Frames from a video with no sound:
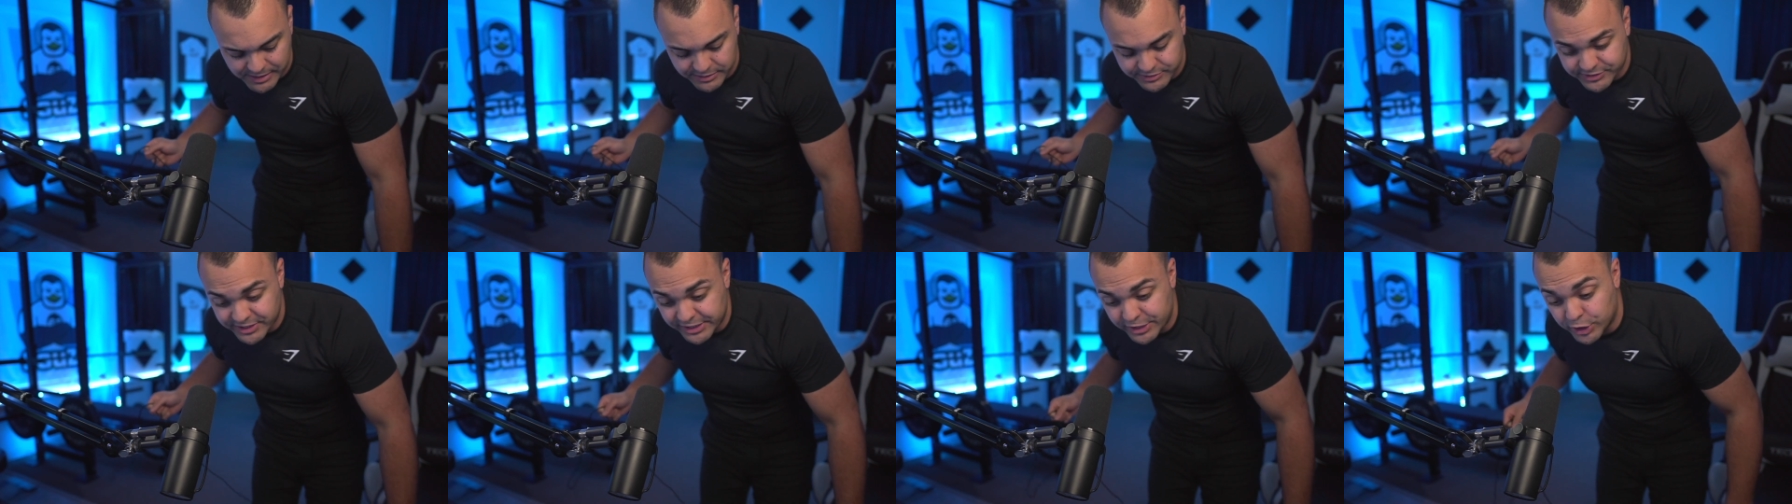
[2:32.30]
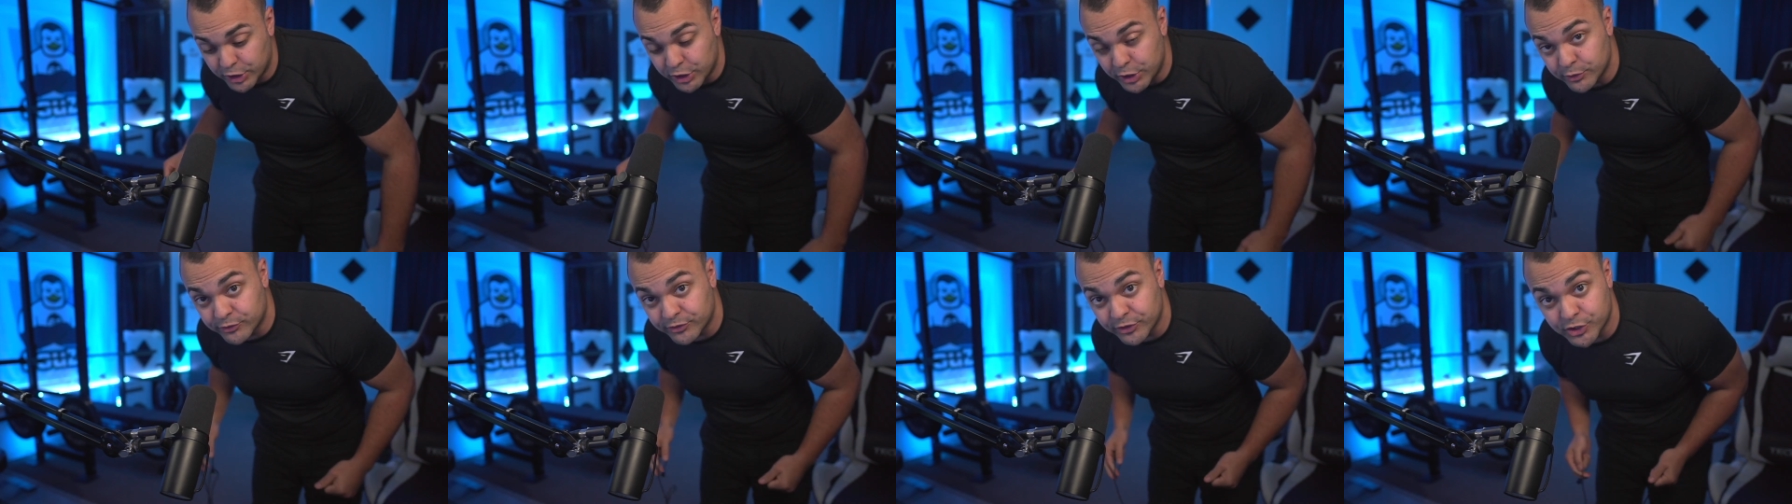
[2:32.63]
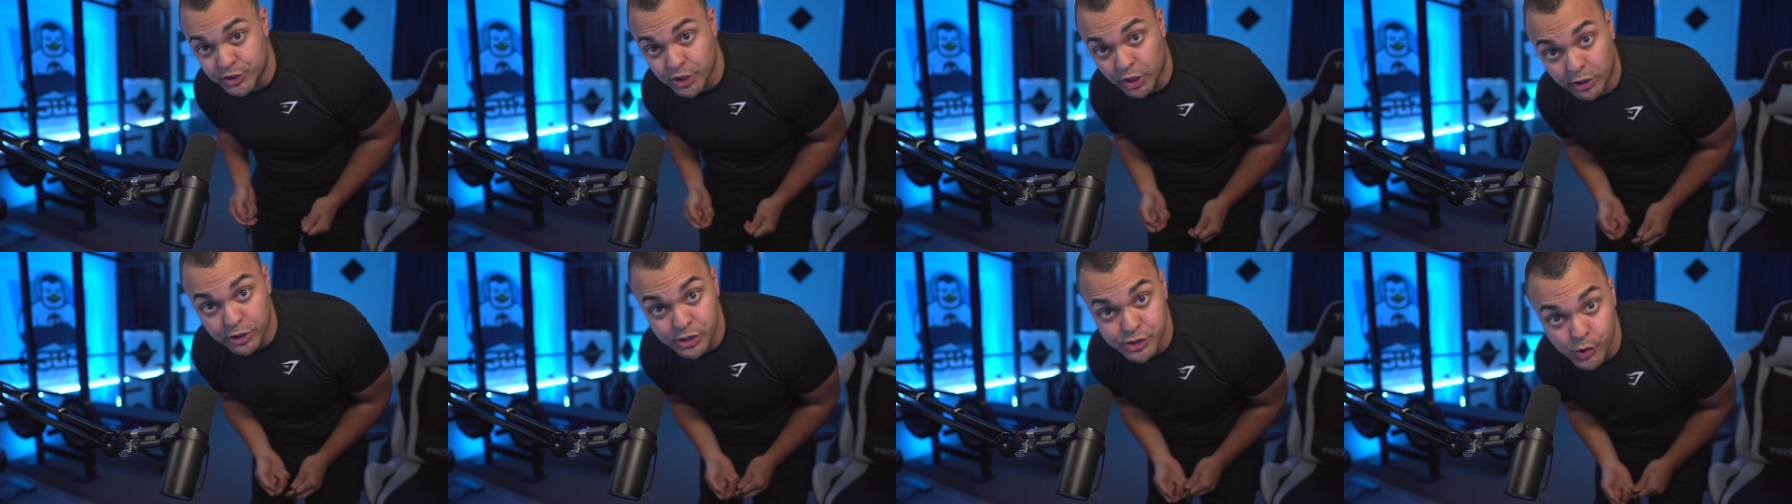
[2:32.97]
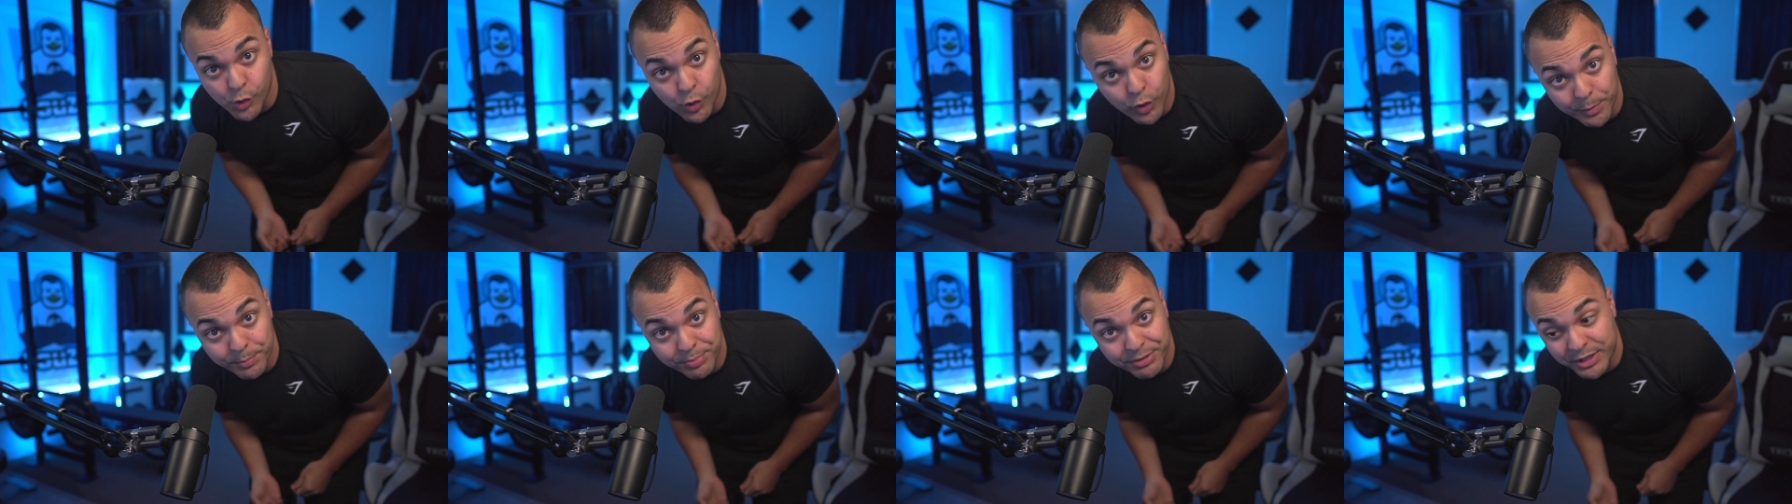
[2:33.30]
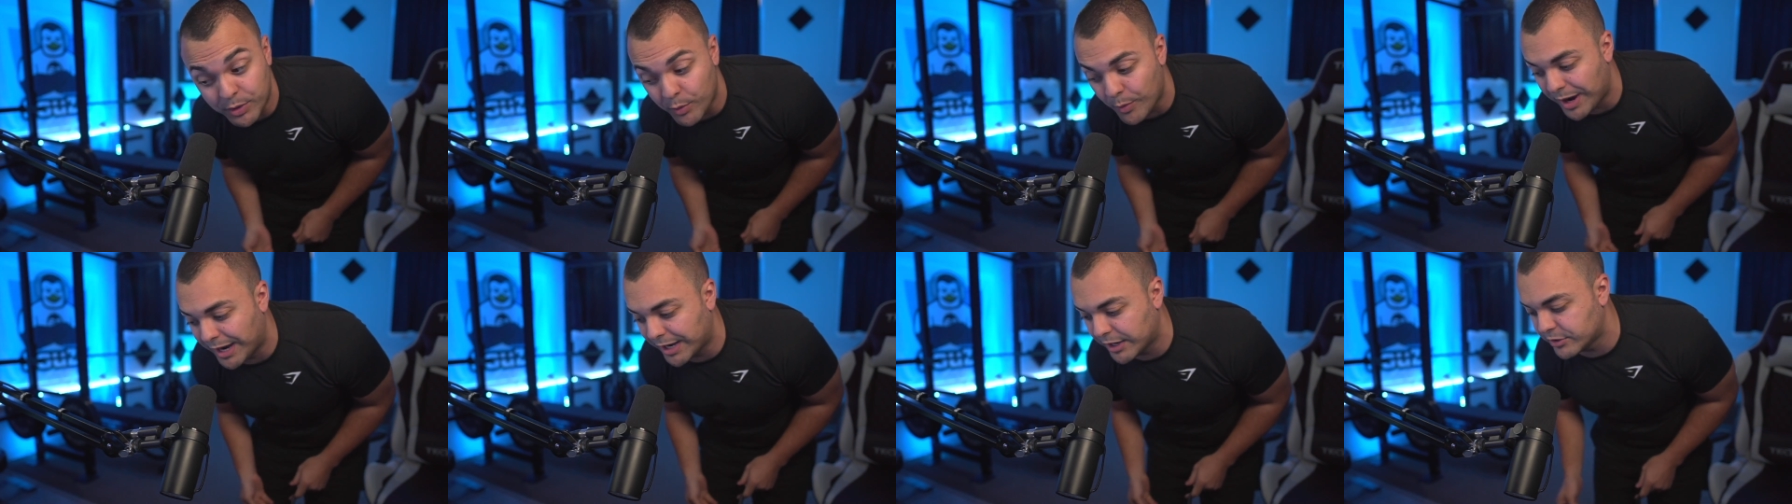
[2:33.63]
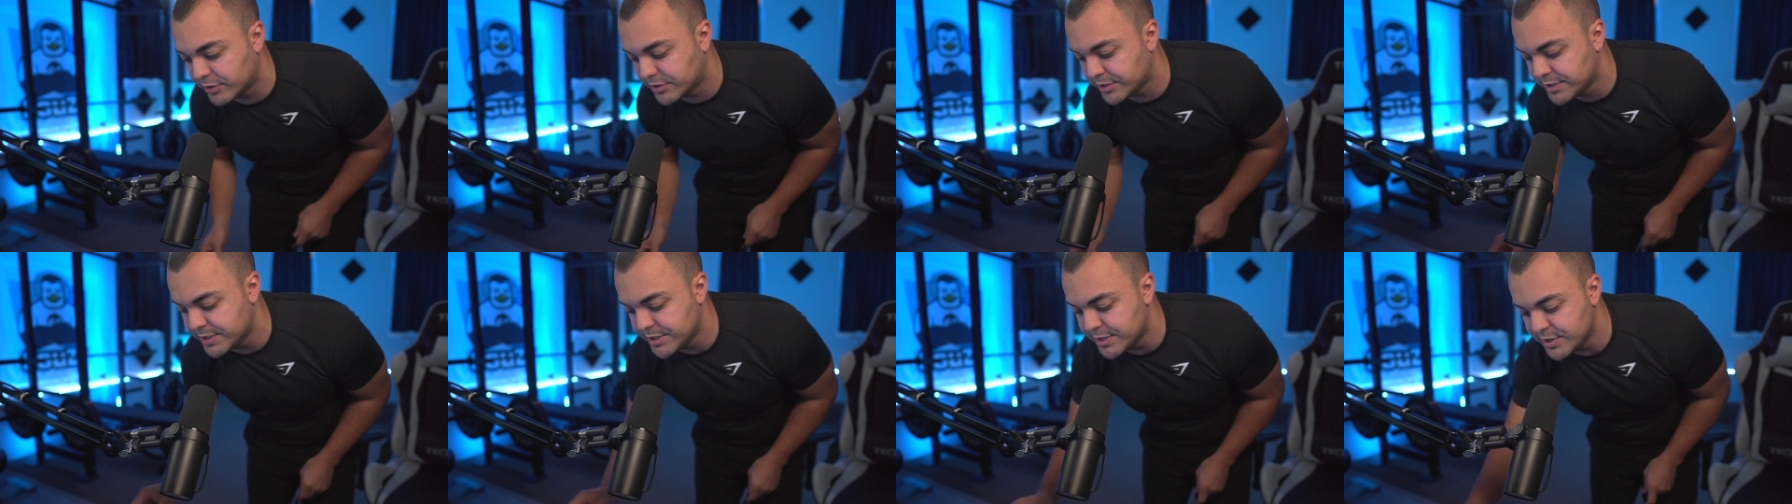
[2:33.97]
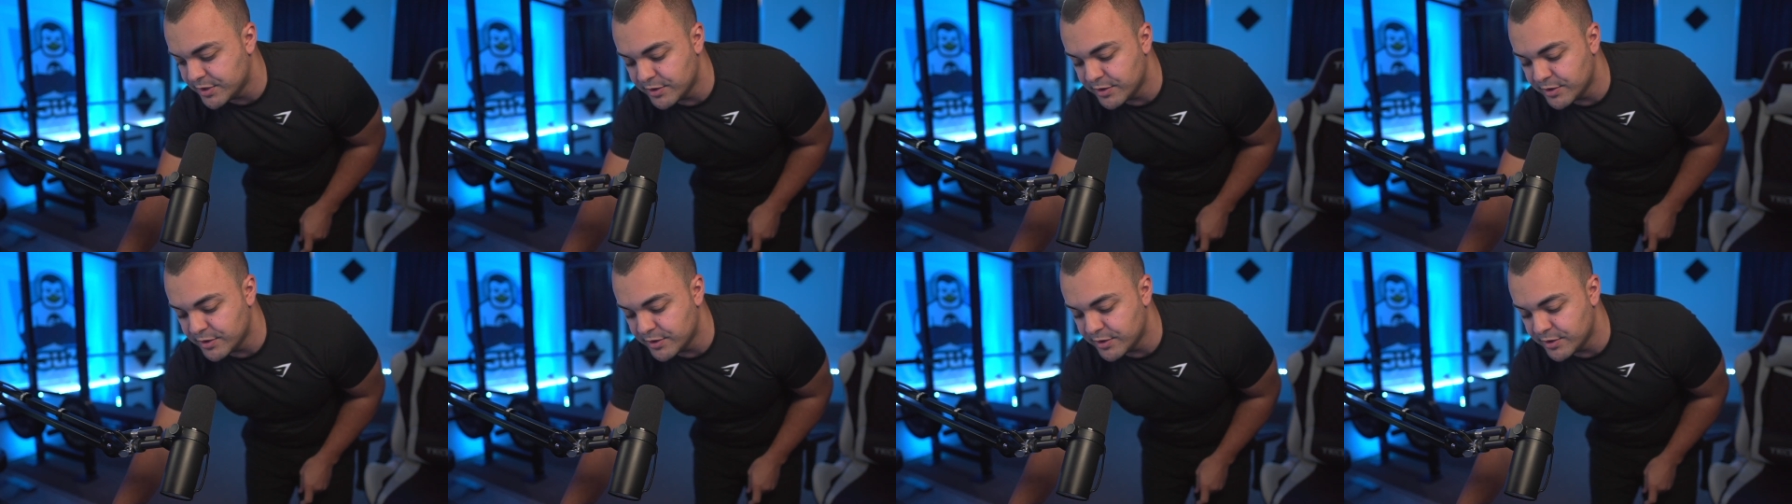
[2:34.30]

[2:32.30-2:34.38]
that you can use to charge or play wired,